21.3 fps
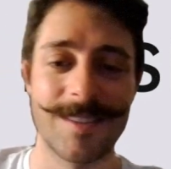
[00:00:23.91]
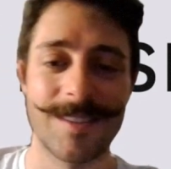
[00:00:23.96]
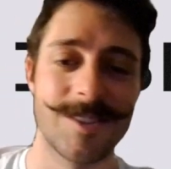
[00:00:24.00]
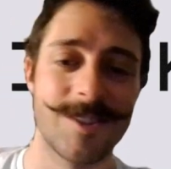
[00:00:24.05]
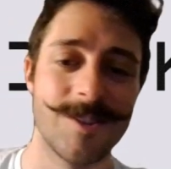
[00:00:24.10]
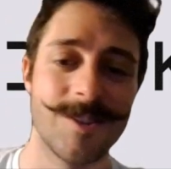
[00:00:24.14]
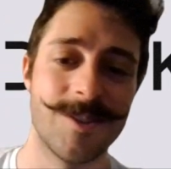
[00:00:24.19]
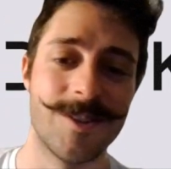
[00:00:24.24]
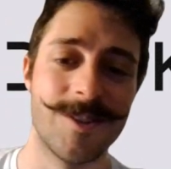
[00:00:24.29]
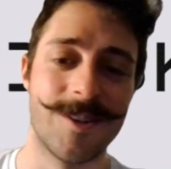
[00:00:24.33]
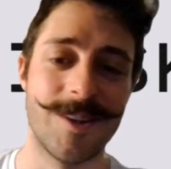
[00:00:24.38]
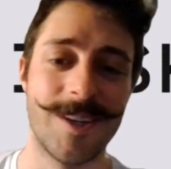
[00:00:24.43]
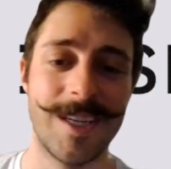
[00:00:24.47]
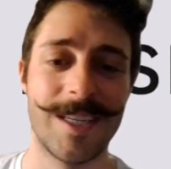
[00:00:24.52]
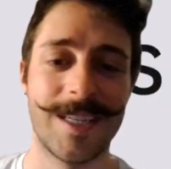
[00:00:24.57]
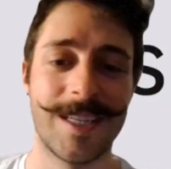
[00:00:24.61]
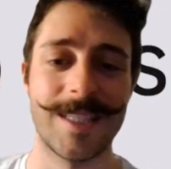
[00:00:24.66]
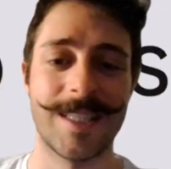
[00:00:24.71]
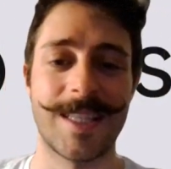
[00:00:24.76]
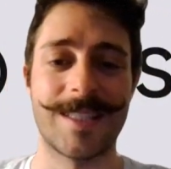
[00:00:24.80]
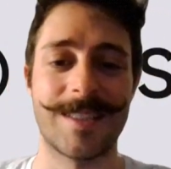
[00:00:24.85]
So
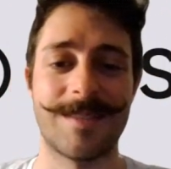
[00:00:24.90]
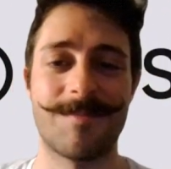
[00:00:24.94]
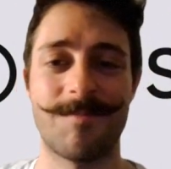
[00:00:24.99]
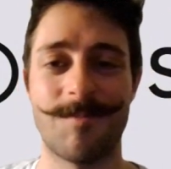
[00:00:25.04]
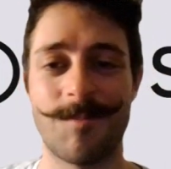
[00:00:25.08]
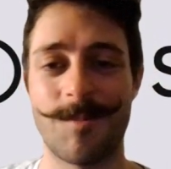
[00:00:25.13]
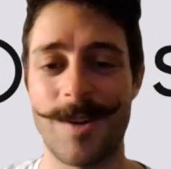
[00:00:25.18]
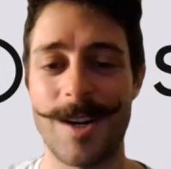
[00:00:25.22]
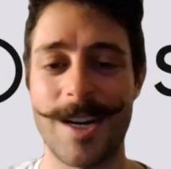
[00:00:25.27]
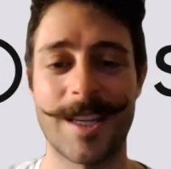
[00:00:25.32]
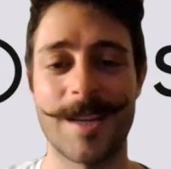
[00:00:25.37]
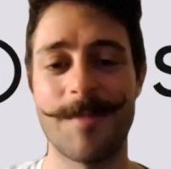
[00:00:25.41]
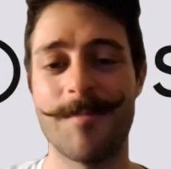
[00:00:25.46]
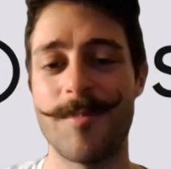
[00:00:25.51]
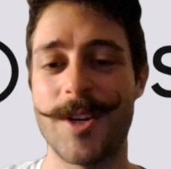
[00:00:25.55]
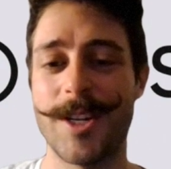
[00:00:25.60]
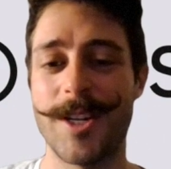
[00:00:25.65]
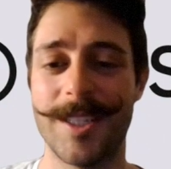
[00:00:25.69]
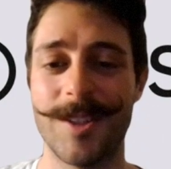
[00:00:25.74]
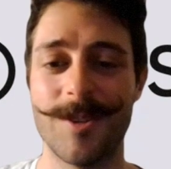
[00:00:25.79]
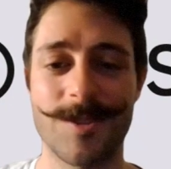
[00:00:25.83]
where I can
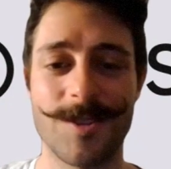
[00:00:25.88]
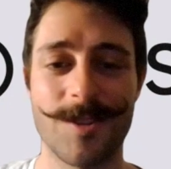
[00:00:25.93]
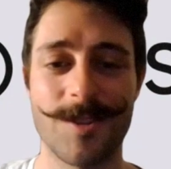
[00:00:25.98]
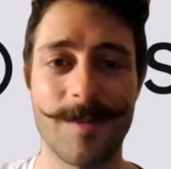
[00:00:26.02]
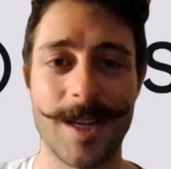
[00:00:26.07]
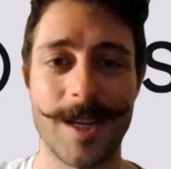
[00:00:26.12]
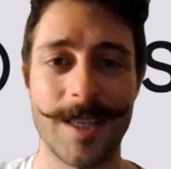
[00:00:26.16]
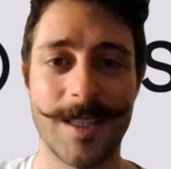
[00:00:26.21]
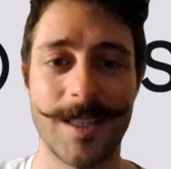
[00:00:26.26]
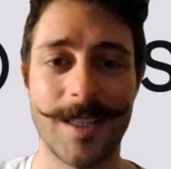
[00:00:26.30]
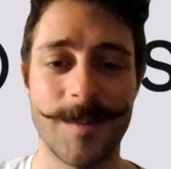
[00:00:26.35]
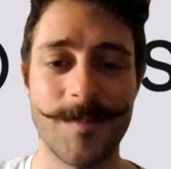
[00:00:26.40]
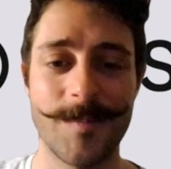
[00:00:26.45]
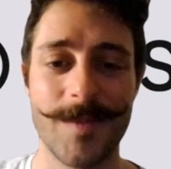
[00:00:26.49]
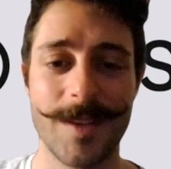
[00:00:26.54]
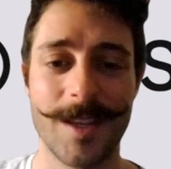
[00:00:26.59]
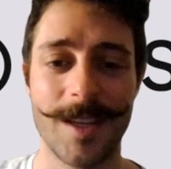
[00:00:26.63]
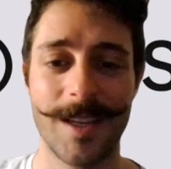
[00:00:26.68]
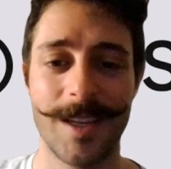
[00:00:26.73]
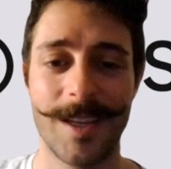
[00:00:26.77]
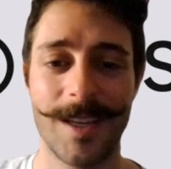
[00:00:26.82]
bring also my
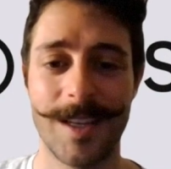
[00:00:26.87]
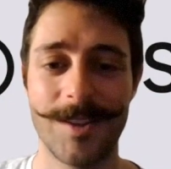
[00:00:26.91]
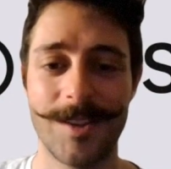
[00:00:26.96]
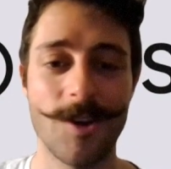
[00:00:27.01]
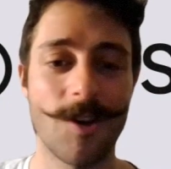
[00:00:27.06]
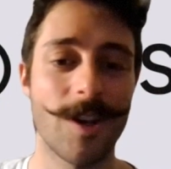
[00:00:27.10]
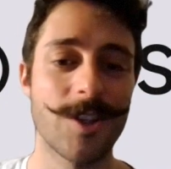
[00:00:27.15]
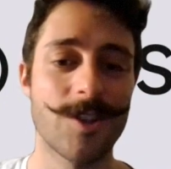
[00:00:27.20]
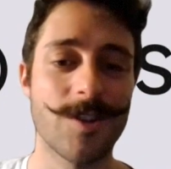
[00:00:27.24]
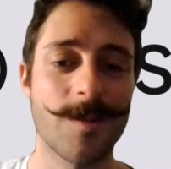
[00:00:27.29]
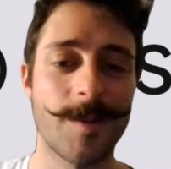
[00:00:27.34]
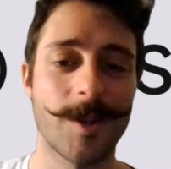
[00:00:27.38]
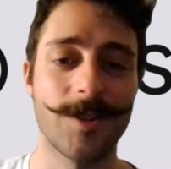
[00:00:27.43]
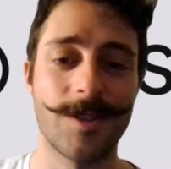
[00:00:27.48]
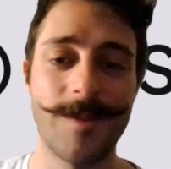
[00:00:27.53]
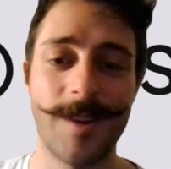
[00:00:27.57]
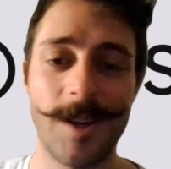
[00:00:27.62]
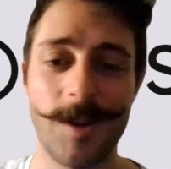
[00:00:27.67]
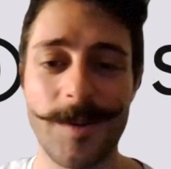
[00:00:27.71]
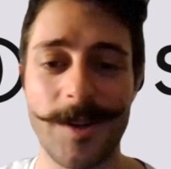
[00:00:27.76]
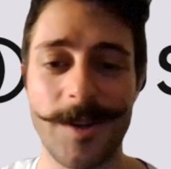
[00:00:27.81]
knowledge about
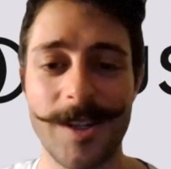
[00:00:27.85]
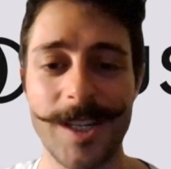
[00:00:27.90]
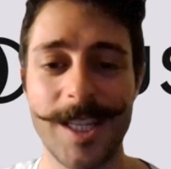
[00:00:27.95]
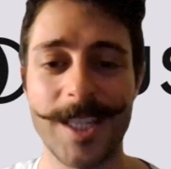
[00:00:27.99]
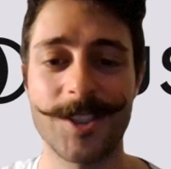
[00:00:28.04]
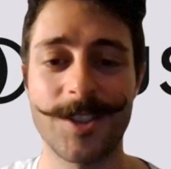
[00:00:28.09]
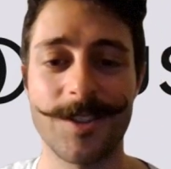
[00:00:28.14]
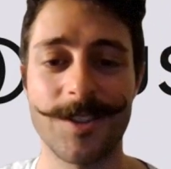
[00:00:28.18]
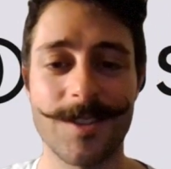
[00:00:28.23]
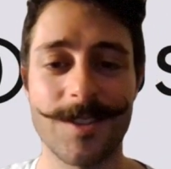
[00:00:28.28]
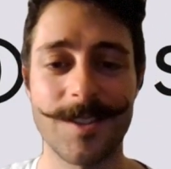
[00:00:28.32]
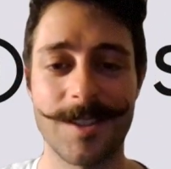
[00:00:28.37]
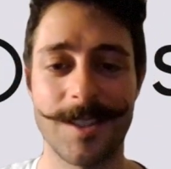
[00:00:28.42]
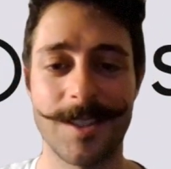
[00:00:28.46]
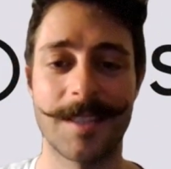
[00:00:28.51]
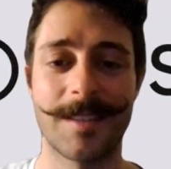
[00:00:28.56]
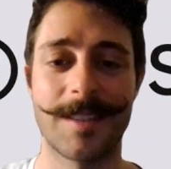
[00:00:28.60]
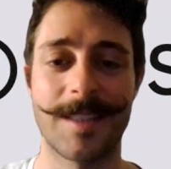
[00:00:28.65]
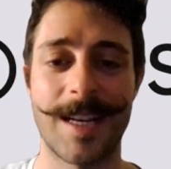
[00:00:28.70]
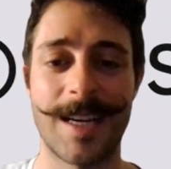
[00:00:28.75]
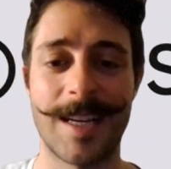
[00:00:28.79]
developer relations
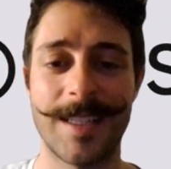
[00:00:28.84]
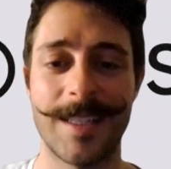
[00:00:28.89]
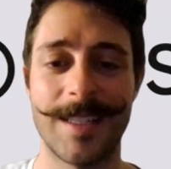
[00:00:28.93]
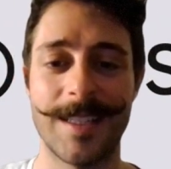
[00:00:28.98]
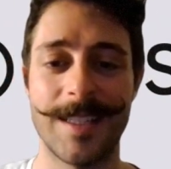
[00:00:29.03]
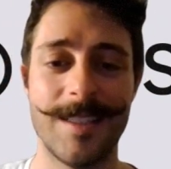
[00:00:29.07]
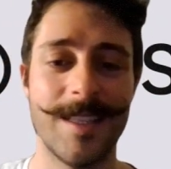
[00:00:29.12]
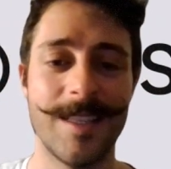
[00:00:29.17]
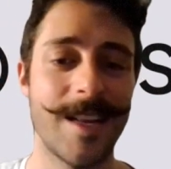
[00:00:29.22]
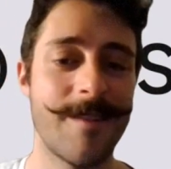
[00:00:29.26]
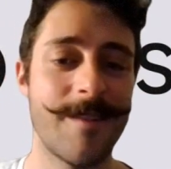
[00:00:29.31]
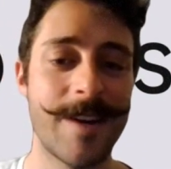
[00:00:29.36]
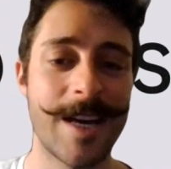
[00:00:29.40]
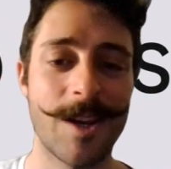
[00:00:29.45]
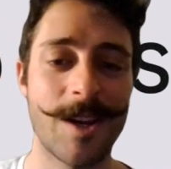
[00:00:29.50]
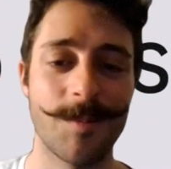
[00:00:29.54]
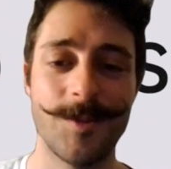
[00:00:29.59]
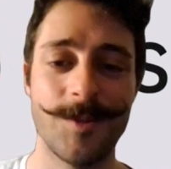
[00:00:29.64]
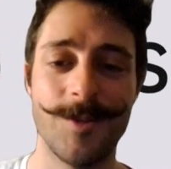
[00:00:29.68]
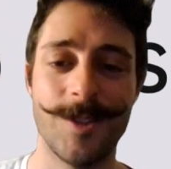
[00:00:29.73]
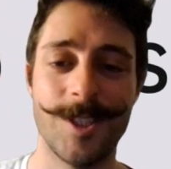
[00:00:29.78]
that I
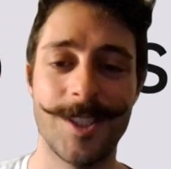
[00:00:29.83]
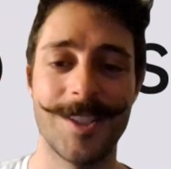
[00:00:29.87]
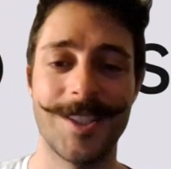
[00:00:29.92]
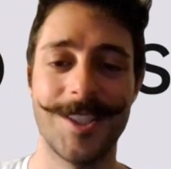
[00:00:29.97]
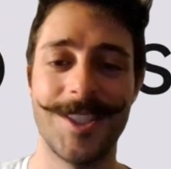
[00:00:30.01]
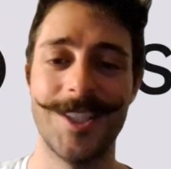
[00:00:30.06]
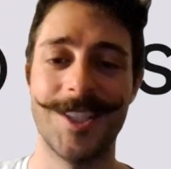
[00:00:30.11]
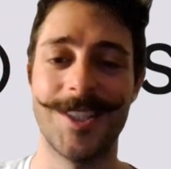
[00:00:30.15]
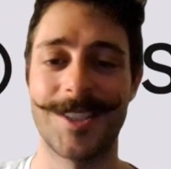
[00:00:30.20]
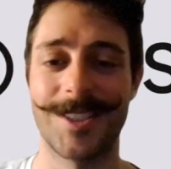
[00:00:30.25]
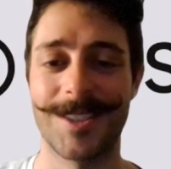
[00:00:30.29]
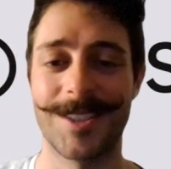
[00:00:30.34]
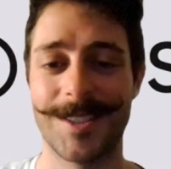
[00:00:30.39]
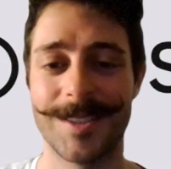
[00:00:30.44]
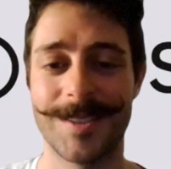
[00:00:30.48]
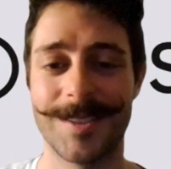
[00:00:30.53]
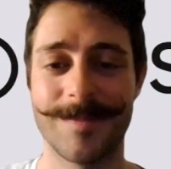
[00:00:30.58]
developed during the years.